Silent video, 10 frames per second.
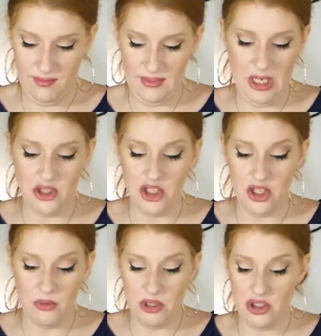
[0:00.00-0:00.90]
There's
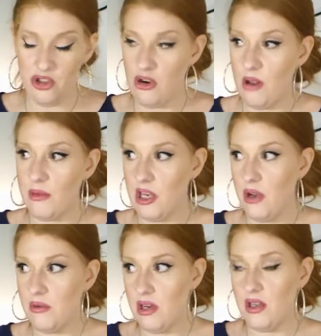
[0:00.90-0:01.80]
so much drama
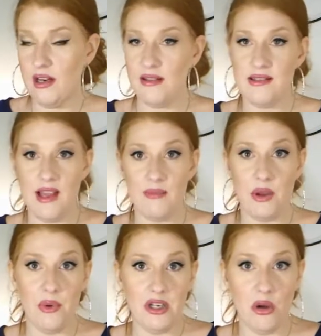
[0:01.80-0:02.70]
going on outside my
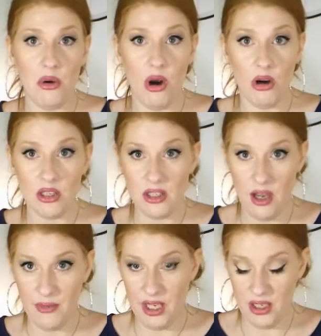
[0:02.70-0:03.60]
window, cars
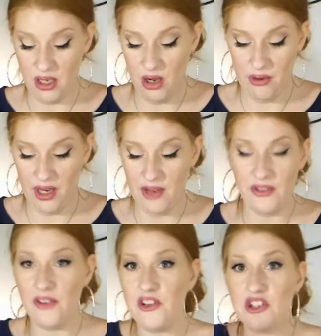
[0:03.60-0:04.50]
coming and going.
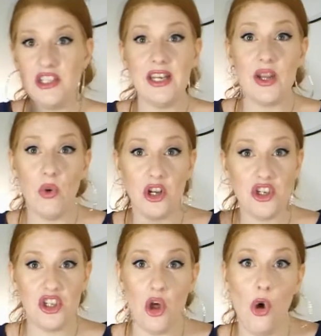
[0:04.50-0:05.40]
If you're sitting and
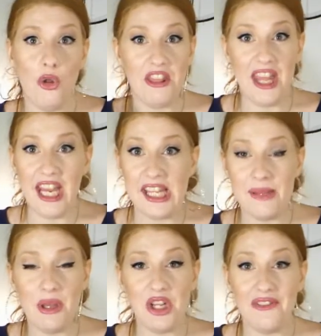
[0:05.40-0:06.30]
watching the whole thing in the
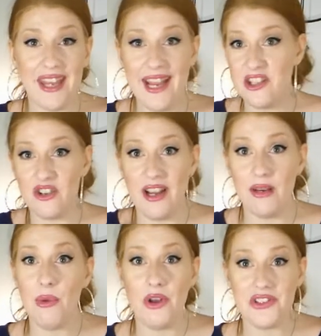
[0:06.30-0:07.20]
middle of Cancer, I had
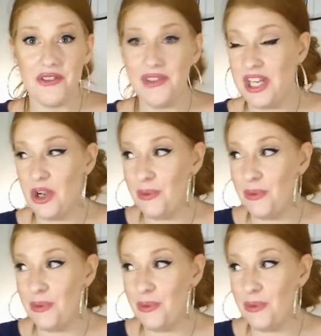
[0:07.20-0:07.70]
to pause the video